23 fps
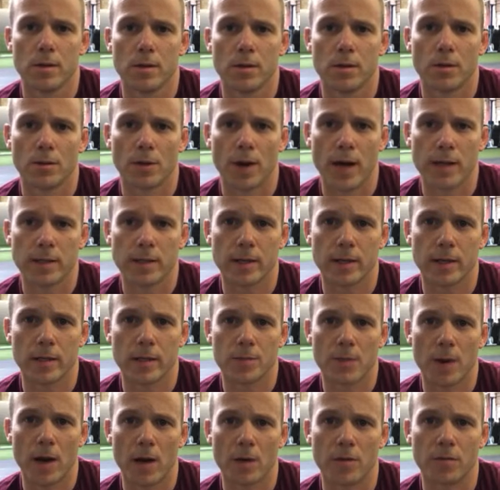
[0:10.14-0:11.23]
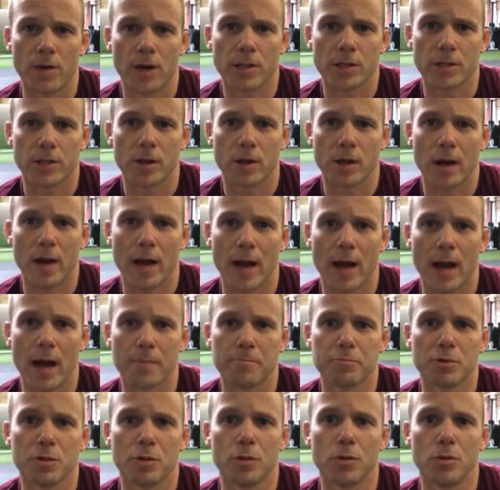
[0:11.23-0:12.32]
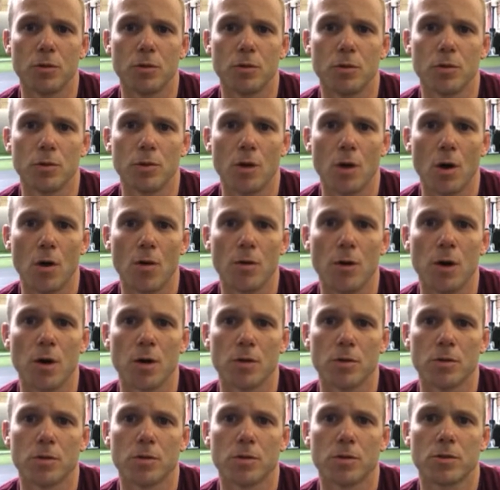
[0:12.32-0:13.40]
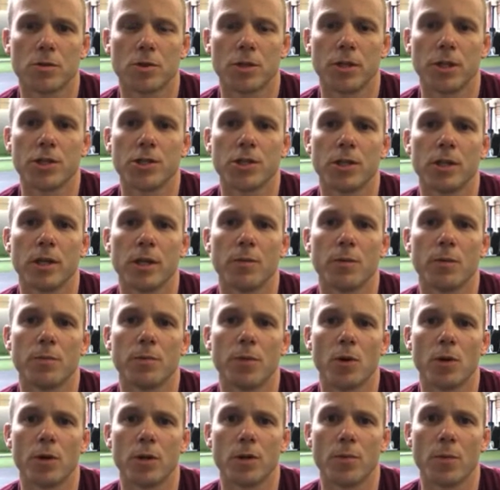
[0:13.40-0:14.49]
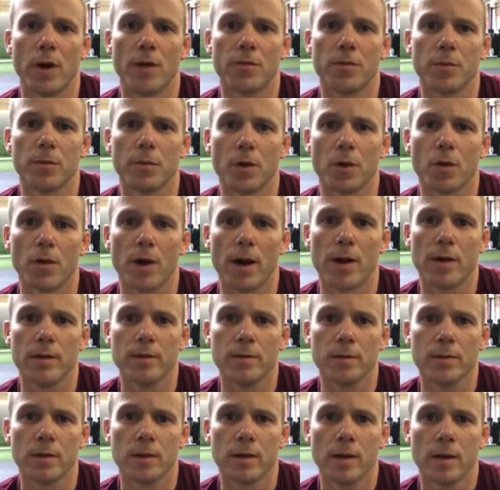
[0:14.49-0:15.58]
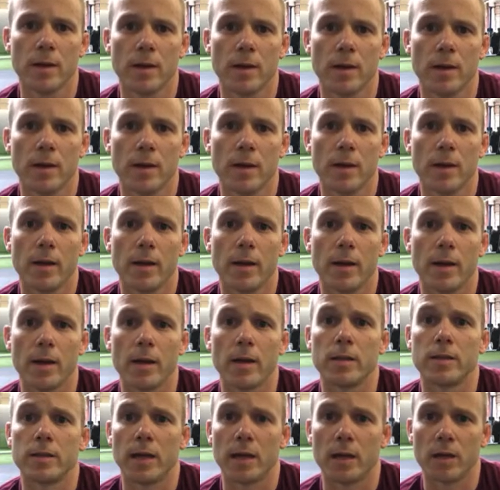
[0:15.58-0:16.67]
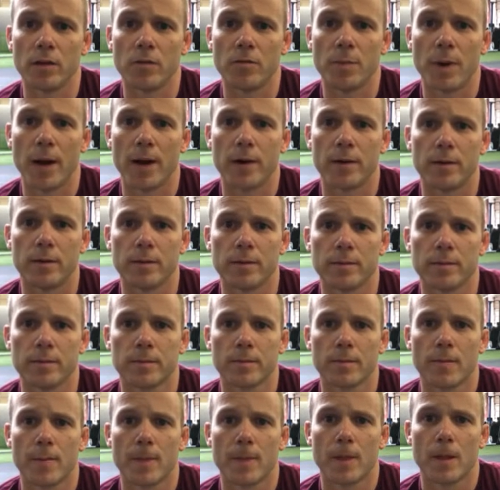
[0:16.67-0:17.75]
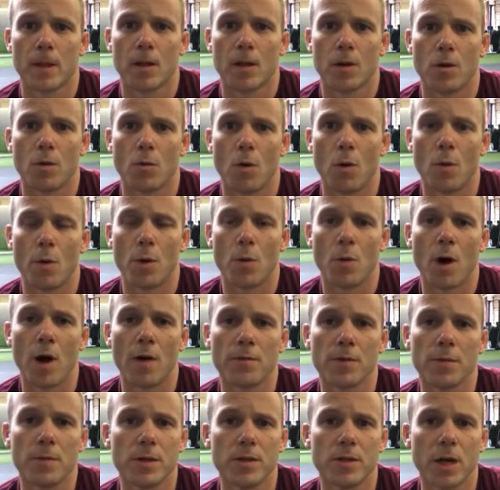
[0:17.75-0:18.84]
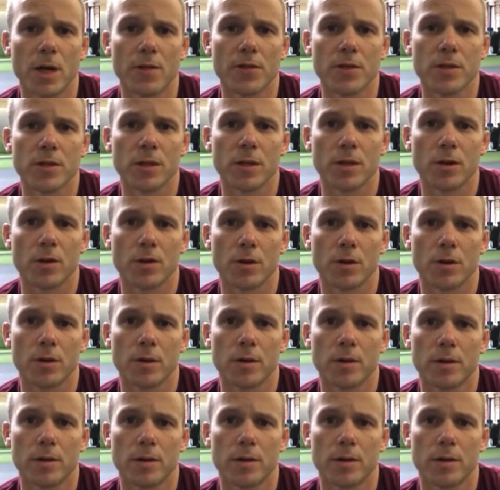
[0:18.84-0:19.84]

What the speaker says: Thoracic and spinal flexion are absolute no-nos traditionally when pulling weight from the ground in a deadlift pattern. What we want from the Jefferson curl